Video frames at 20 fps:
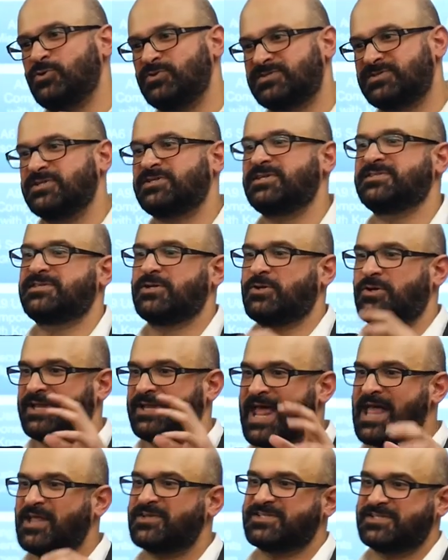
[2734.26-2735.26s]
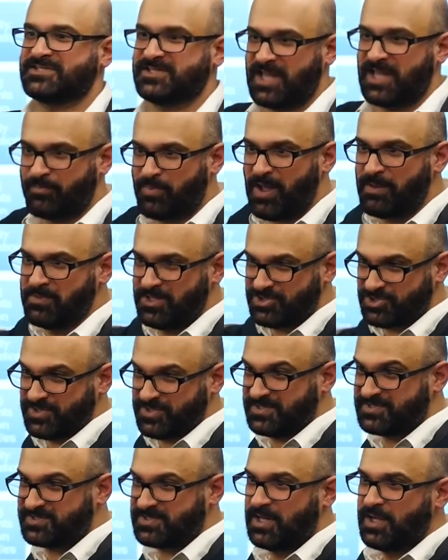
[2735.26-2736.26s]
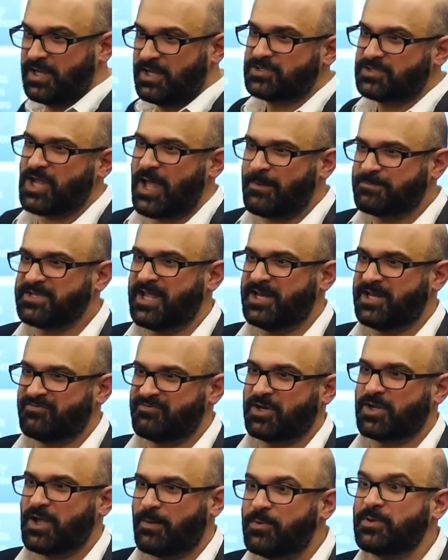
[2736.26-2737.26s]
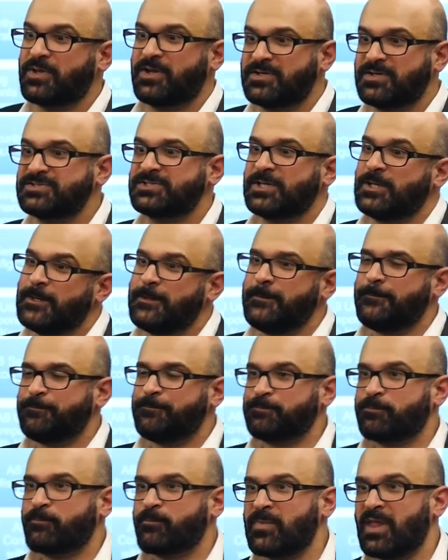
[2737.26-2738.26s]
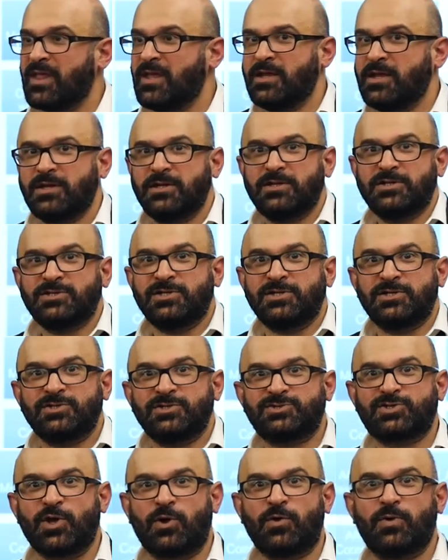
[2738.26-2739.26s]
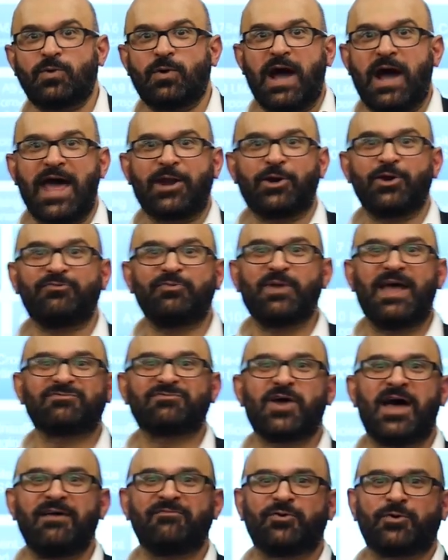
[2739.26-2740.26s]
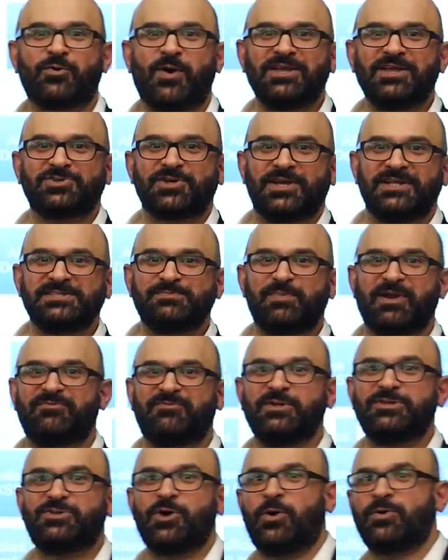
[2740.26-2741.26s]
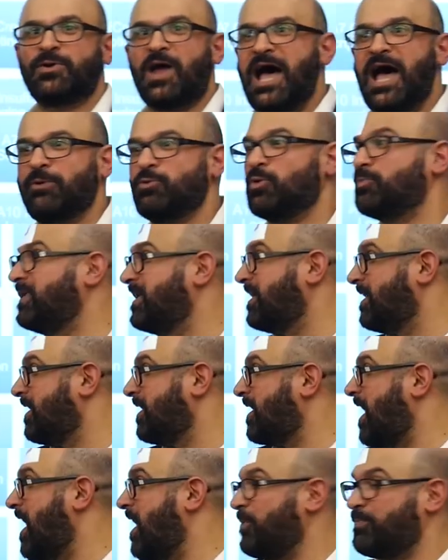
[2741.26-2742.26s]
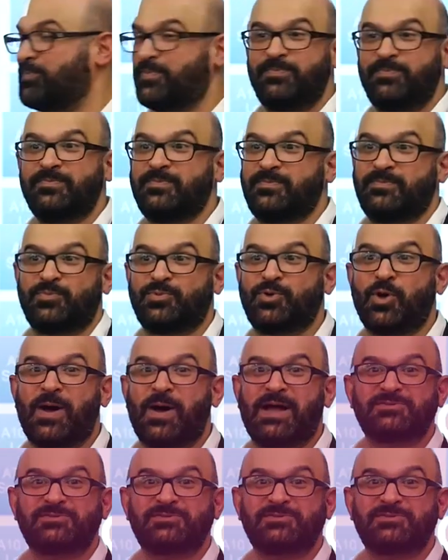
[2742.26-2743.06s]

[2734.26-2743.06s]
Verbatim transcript: do statistical analysis, and then publish this top 10 every couple years. So I don't know if we have time for questions, but if we don't, I will be here. I'll go